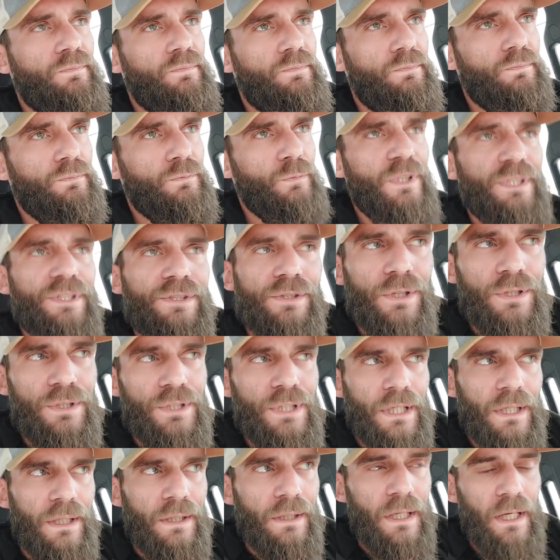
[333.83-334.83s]

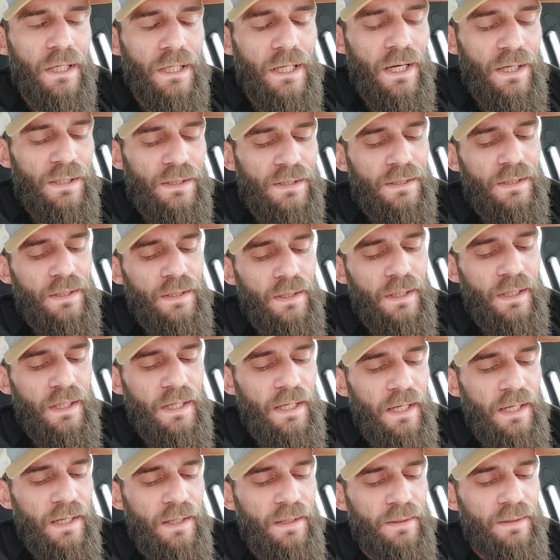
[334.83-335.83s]
researching, I guess,
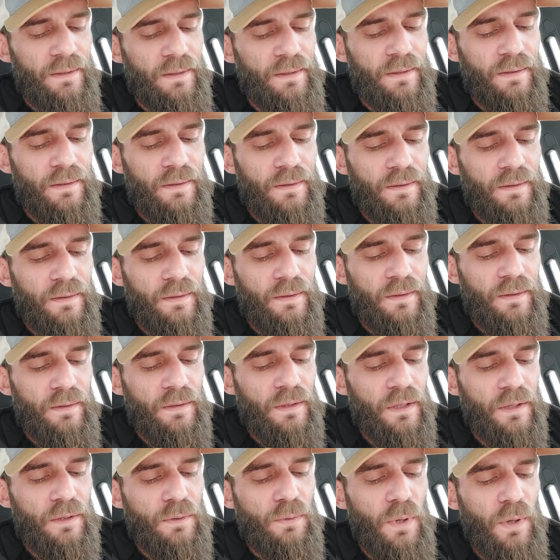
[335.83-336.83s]
and
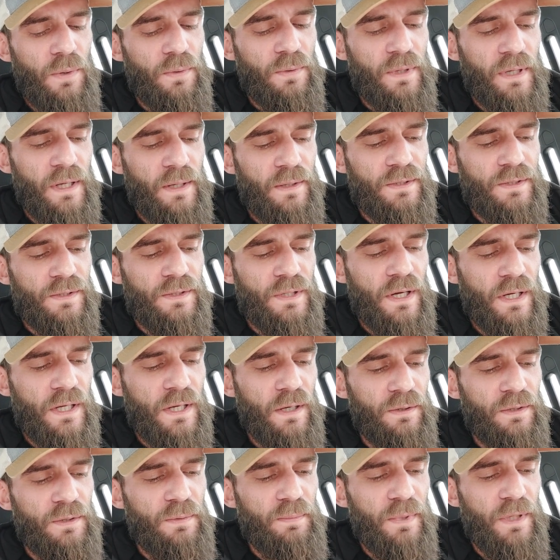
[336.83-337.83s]
a quote that stuck
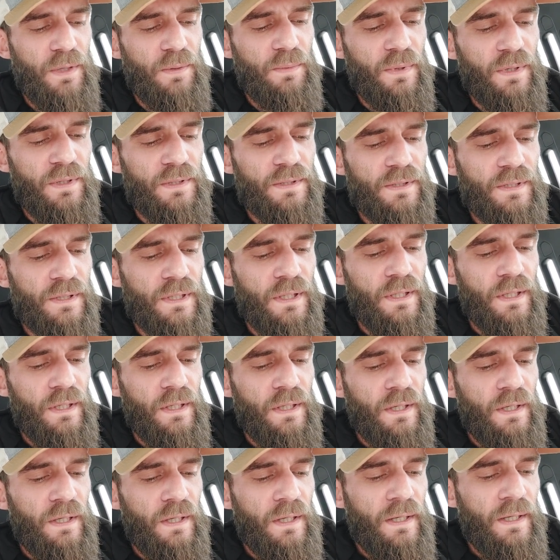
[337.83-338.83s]
out to me was,
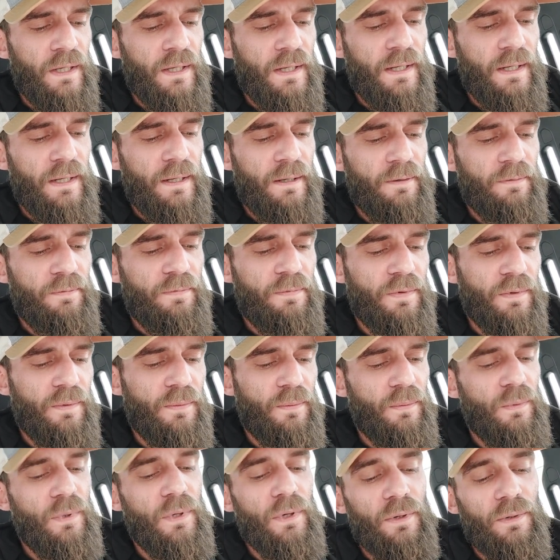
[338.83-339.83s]

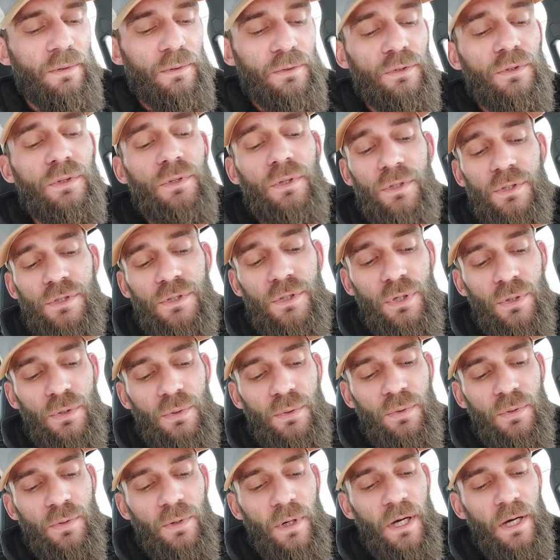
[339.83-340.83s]
well, there's
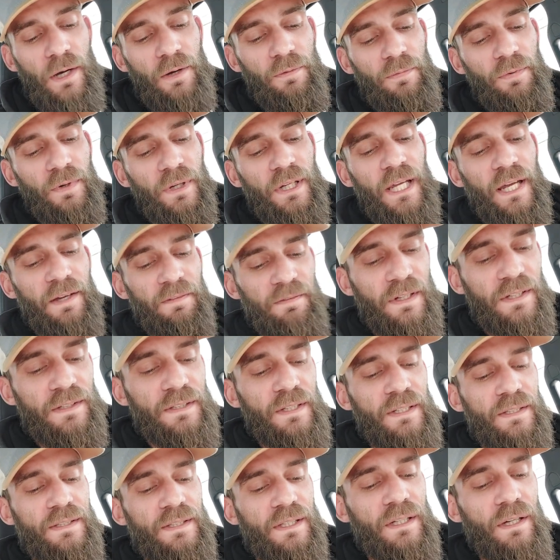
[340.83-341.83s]
two. Forgiveness
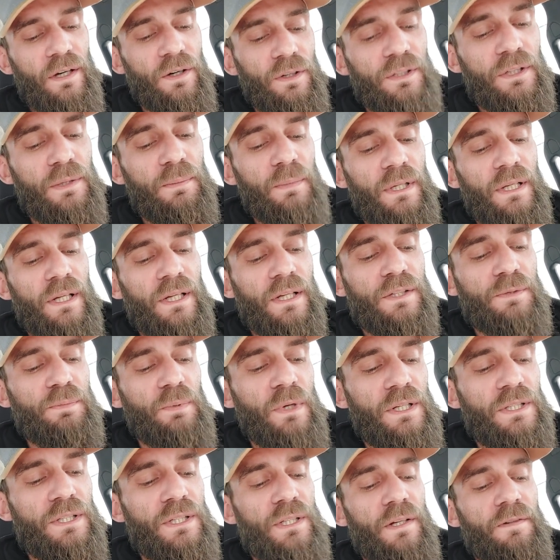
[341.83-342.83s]
is the ultimate
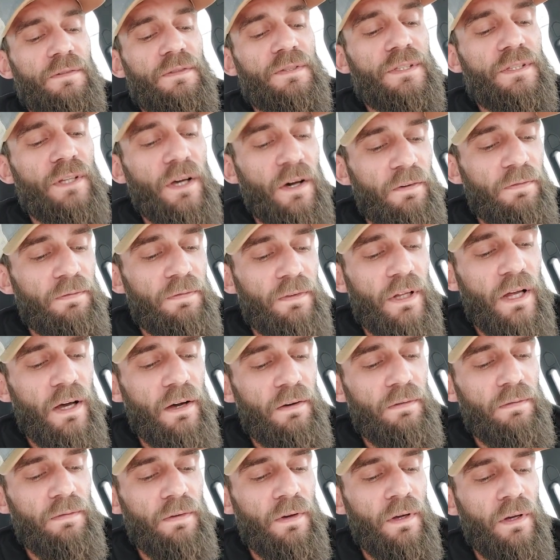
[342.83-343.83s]
expression of
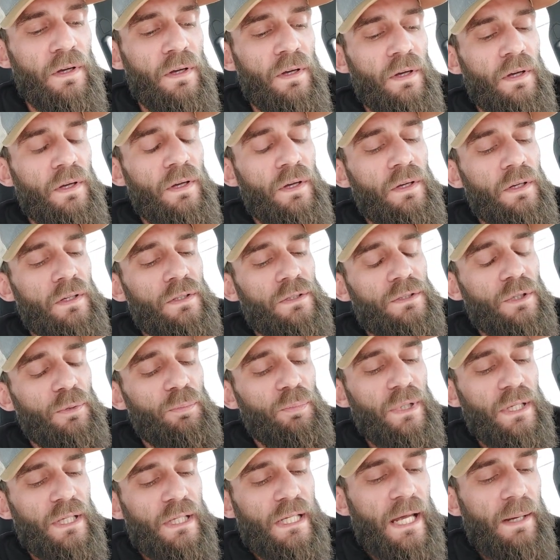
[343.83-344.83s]
self-love. So
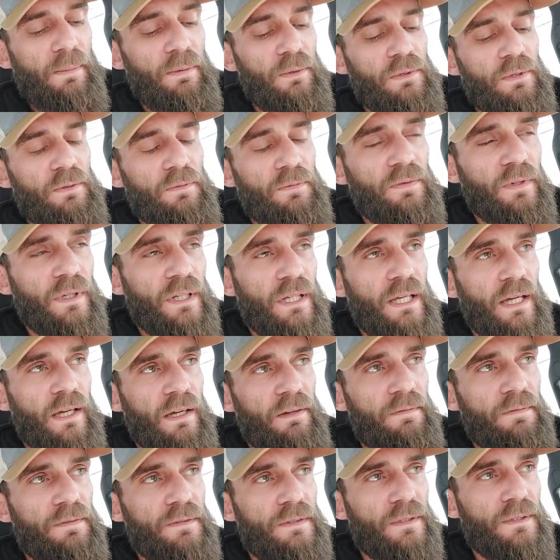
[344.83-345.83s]
being able to
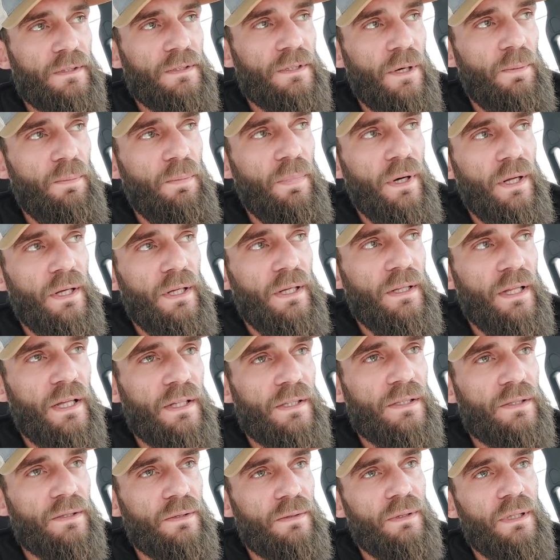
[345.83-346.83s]
forgive somebody
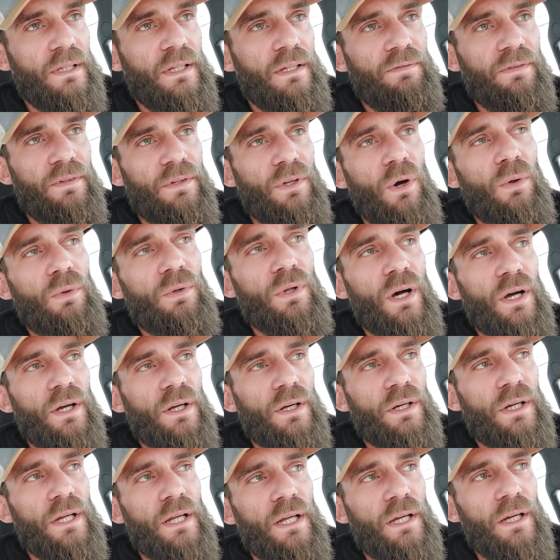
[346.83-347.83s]
that's even no
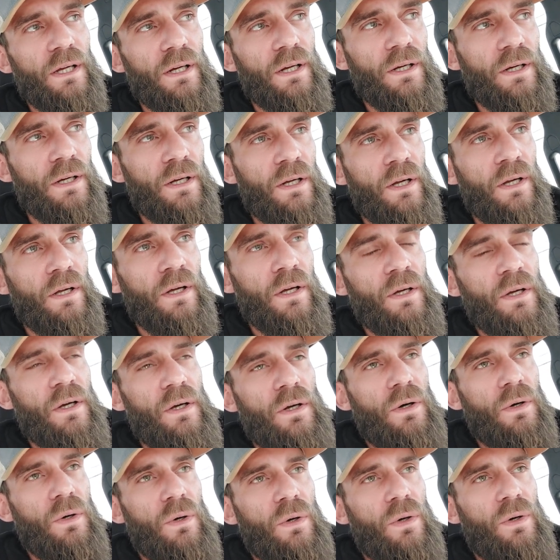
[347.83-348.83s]
longer here,
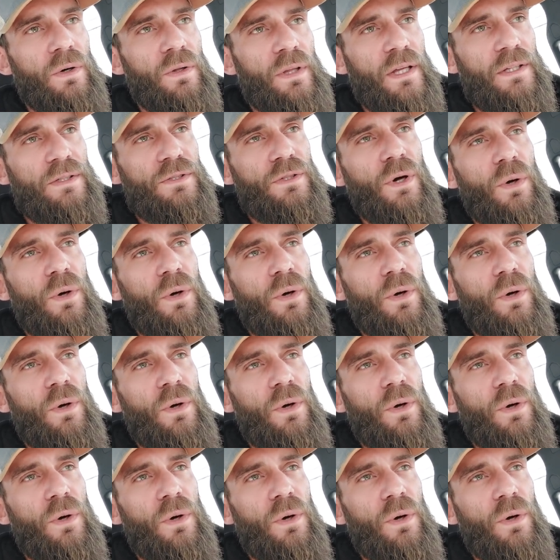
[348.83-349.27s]
or that